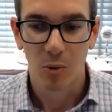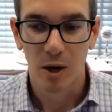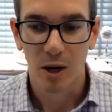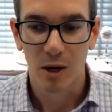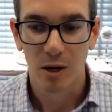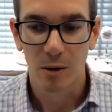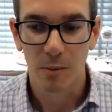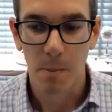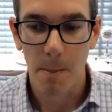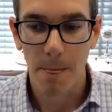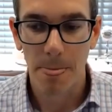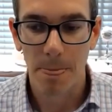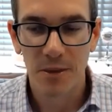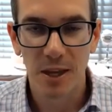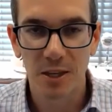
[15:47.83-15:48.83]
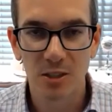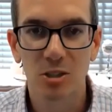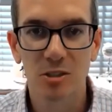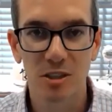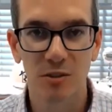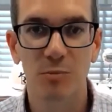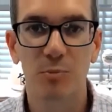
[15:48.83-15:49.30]
where
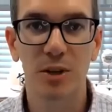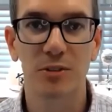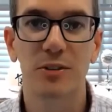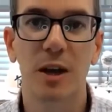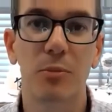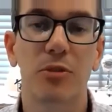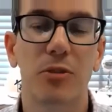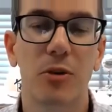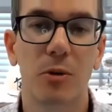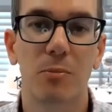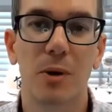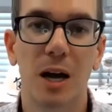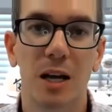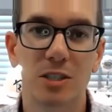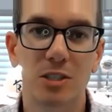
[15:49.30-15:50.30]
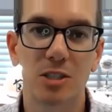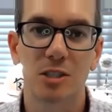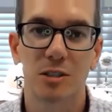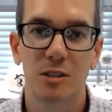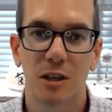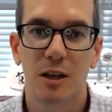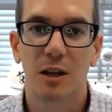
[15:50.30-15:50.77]
tensions have built up so
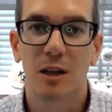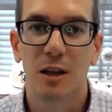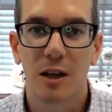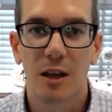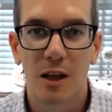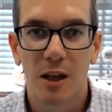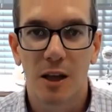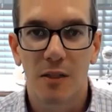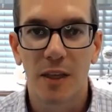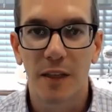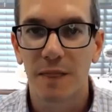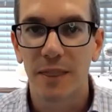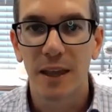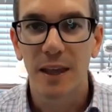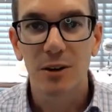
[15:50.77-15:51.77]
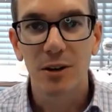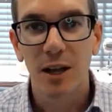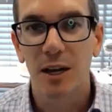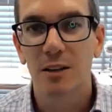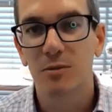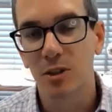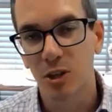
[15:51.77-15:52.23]
much that they are
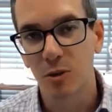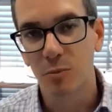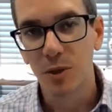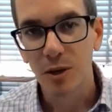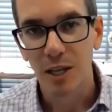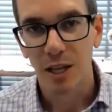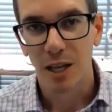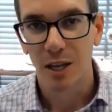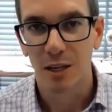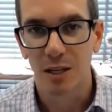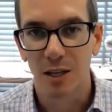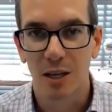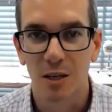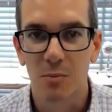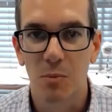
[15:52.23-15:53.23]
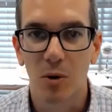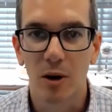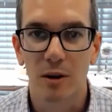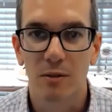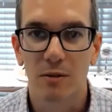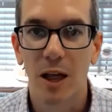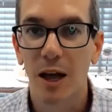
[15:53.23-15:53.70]
not even communicating
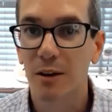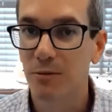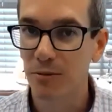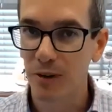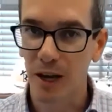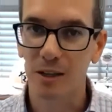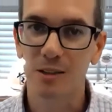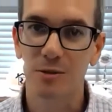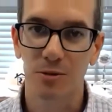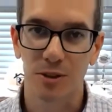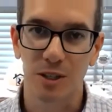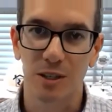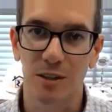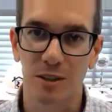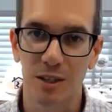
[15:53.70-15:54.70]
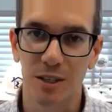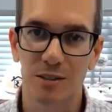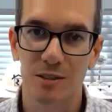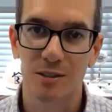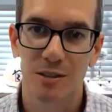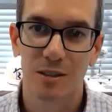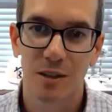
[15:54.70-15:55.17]
anymore, not effectively at
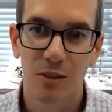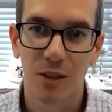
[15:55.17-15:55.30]
least.